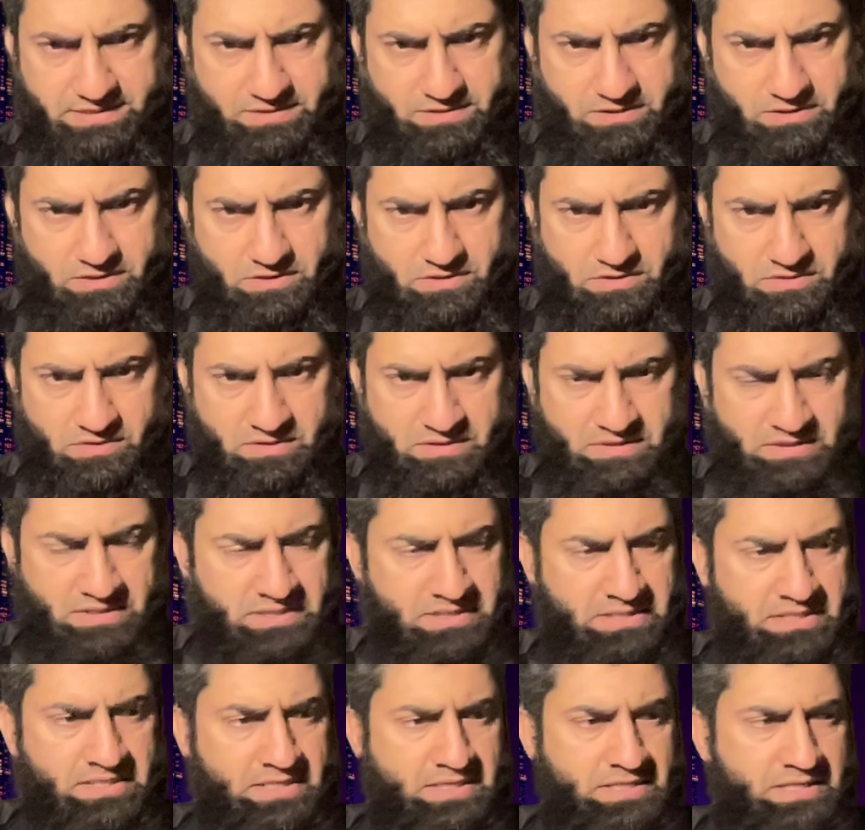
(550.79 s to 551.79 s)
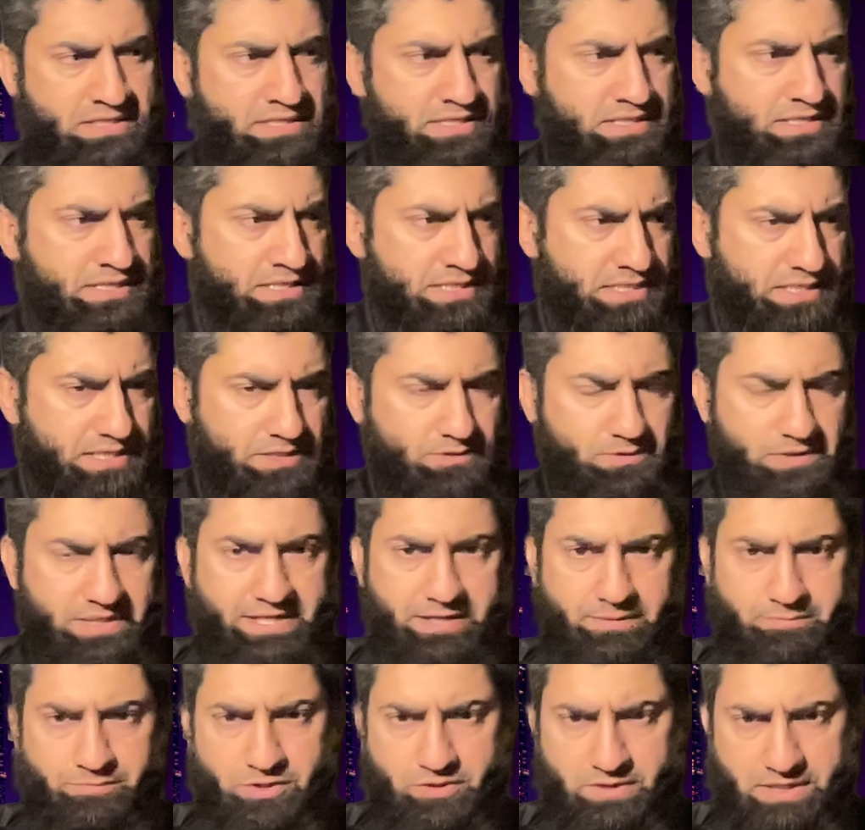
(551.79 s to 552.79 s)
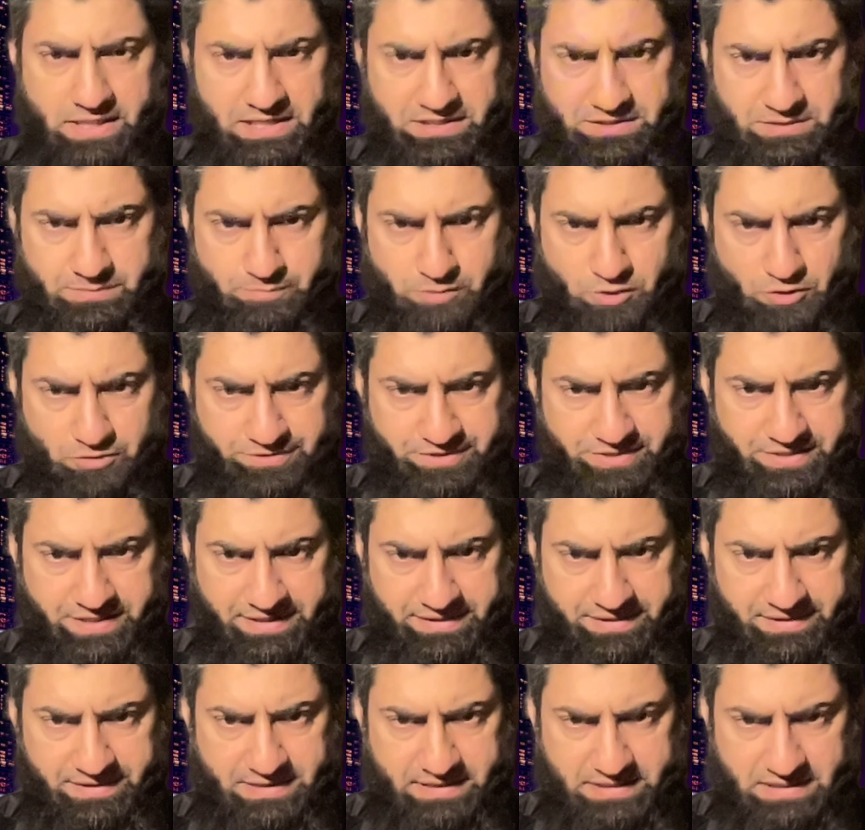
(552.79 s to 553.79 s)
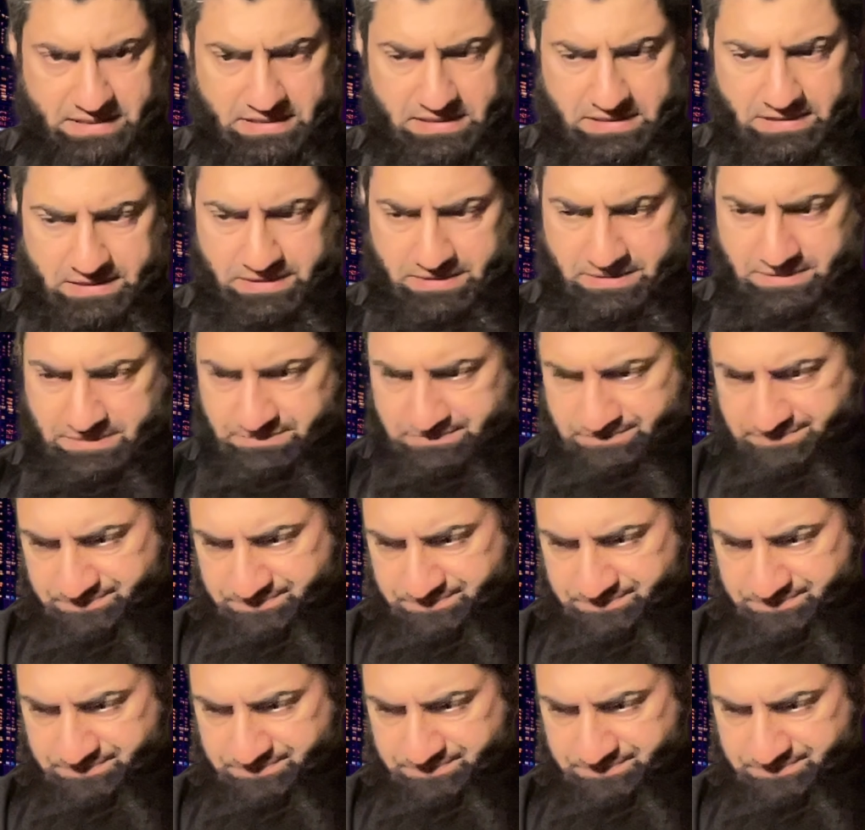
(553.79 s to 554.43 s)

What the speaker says: So I will keep you guys posted. But